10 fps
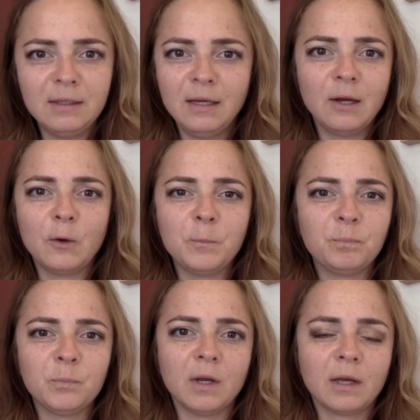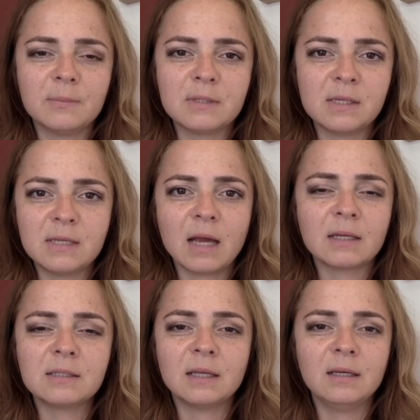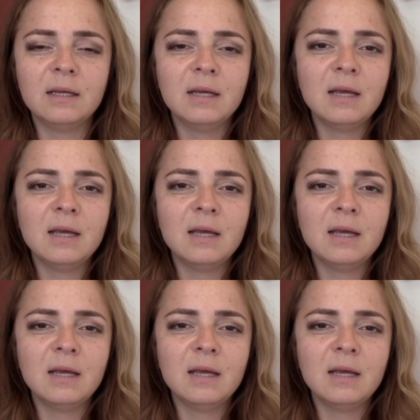when it comes to sex, and